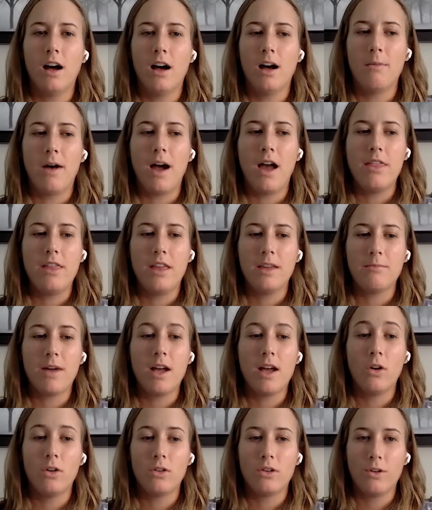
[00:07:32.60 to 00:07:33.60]
Um, I think
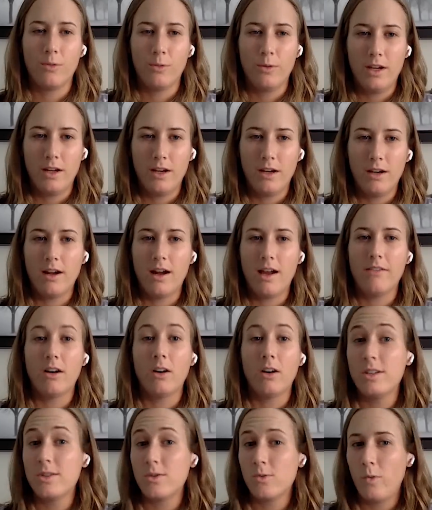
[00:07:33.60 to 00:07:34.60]
my whole career, I've
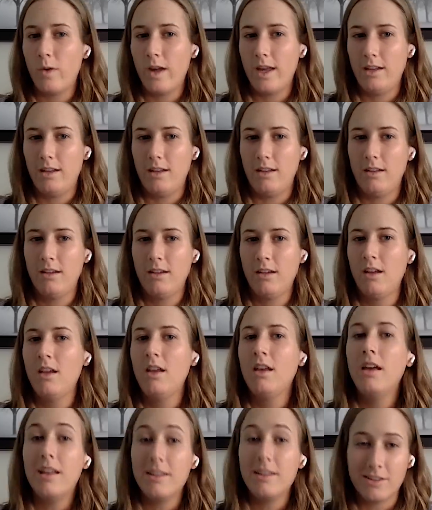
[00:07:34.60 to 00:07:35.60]
always waited
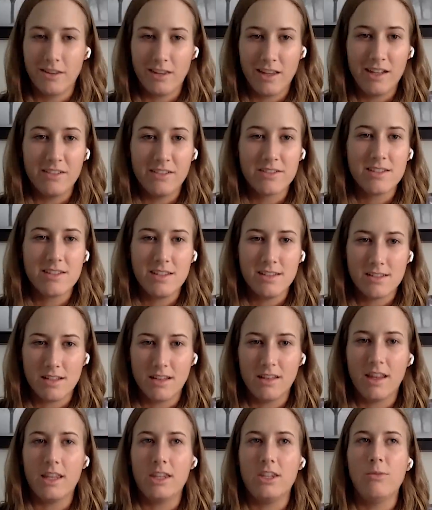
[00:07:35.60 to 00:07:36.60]
until the end of
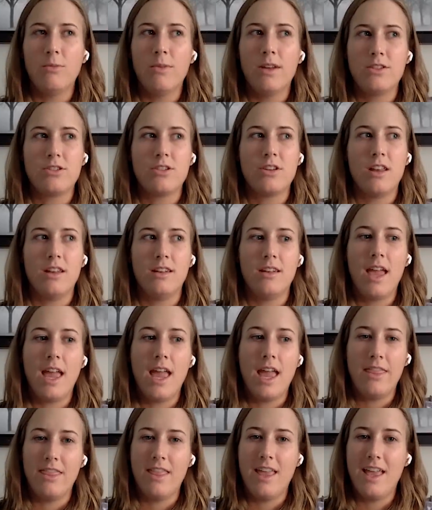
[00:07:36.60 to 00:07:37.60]
them like you mentioned
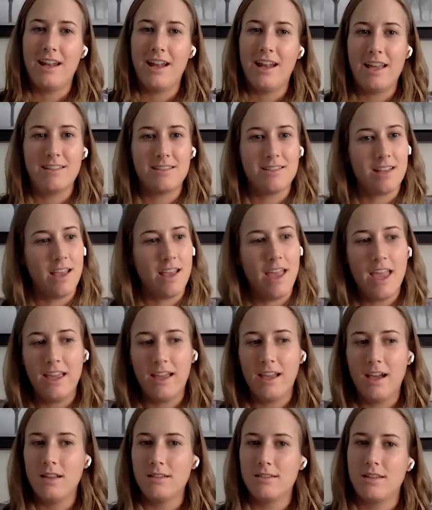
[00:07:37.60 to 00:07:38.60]
and then i say
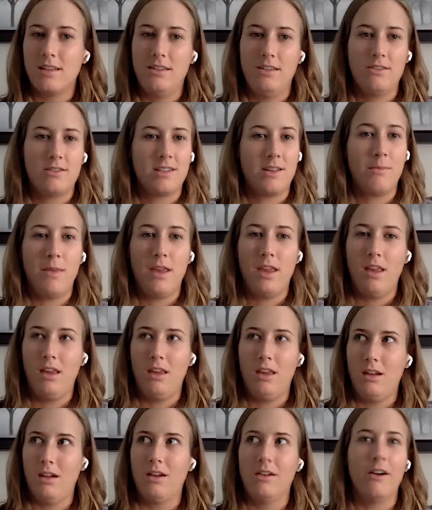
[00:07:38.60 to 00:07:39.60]
hey guys can you send me
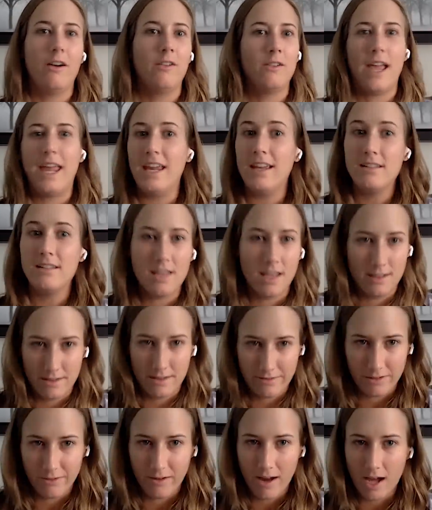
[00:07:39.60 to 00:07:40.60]
you know eight ten
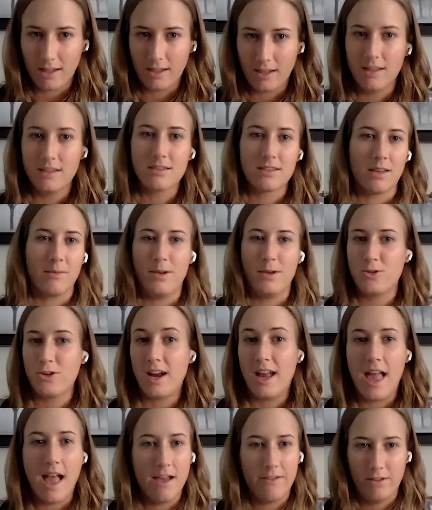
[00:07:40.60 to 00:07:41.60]
different rackets let me
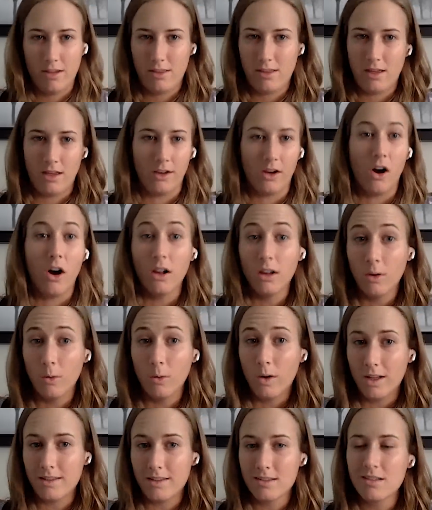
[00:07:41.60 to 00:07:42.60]
try everything all at
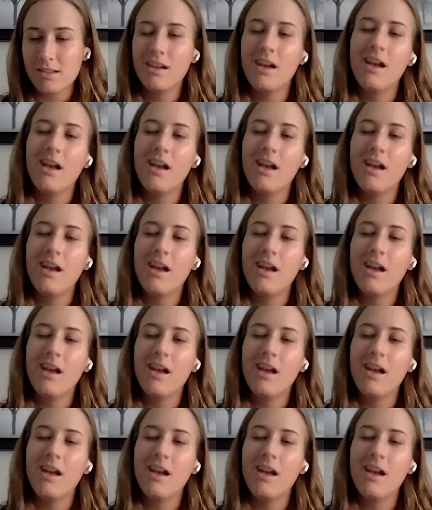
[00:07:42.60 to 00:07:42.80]
once